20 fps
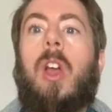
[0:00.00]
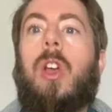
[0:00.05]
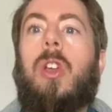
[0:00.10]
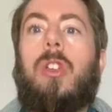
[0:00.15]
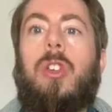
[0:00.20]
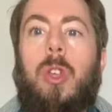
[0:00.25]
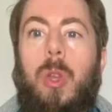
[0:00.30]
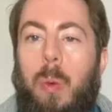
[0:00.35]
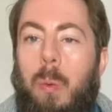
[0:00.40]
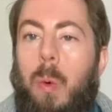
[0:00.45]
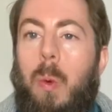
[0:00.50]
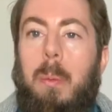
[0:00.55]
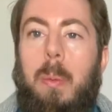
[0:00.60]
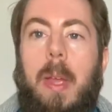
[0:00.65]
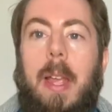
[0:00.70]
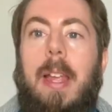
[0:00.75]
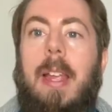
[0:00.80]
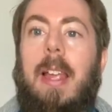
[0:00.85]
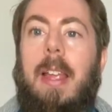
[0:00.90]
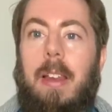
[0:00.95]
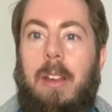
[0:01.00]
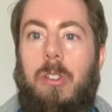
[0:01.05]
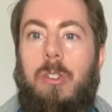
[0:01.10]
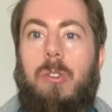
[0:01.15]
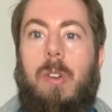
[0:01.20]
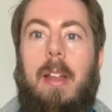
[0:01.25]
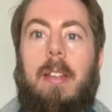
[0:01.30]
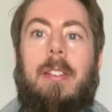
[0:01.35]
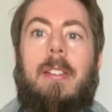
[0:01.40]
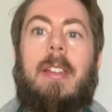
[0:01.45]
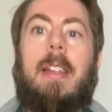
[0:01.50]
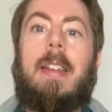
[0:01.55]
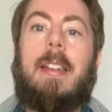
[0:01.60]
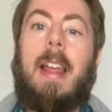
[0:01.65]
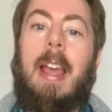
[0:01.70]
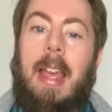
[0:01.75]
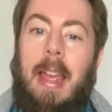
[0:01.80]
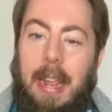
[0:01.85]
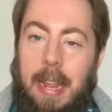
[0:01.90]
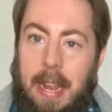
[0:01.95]
you will be interested
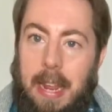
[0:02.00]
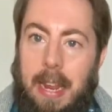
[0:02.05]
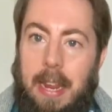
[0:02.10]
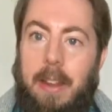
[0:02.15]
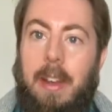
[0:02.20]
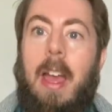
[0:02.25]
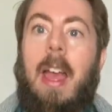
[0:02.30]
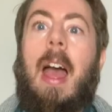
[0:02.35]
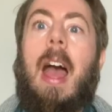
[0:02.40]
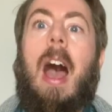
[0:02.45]
in.